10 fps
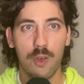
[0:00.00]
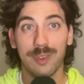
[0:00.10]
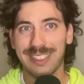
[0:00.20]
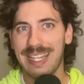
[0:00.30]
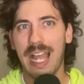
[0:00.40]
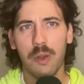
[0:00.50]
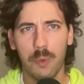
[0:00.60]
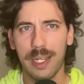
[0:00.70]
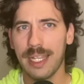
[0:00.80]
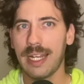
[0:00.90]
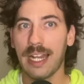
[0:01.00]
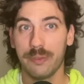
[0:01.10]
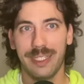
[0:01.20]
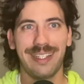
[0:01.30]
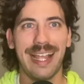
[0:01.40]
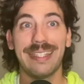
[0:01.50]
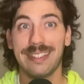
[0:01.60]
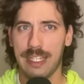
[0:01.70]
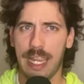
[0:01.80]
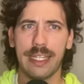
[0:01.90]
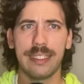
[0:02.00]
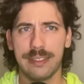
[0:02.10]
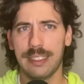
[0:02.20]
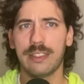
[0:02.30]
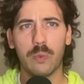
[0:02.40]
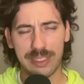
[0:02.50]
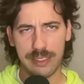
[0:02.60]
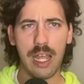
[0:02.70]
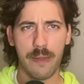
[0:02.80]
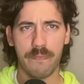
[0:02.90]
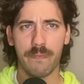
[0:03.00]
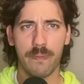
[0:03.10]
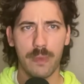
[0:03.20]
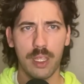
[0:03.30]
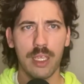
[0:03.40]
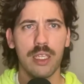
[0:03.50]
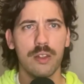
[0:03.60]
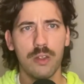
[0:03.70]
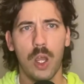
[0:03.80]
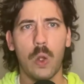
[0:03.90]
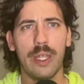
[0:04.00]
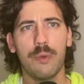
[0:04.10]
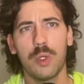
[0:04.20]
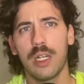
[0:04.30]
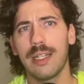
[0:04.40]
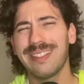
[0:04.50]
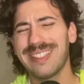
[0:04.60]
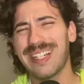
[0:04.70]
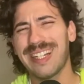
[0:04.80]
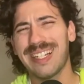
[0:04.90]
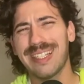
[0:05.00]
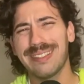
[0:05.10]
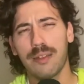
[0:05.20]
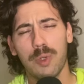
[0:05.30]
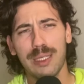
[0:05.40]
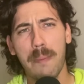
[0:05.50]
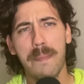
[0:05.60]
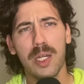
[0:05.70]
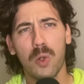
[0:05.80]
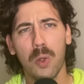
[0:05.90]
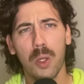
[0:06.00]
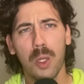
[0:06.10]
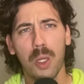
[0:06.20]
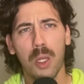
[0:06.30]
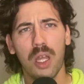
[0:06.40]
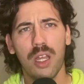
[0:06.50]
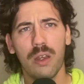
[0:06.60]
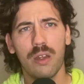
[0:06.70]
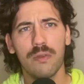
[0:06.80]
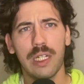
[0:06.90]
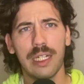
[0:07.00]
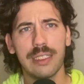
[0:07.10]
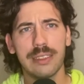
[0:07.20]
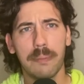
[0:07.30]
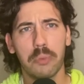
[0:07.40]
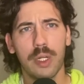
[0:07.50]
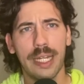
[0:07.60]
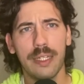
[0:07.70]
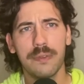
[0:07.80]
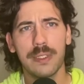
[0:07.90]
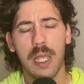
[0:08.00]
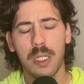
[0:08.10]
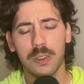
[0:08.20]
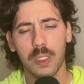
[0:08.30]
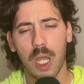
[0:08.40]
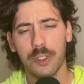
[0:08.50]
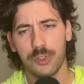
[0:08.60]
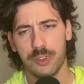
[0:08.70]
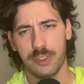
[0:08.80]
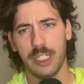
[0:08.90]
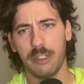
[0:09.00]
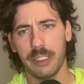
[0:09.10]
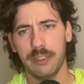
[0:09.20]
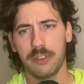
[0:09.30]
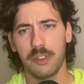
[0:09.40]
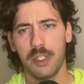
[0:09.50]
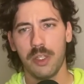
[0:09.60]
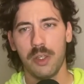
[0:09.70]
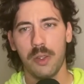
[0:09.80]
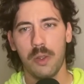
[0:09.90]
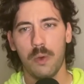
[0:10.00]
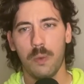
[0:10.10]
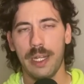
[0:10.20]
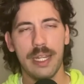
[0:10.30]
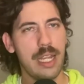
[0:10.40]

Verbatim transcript: was not when I realized the Yankee season was done. No, it was somewhere in the middle of the Braves-Dodgers series when,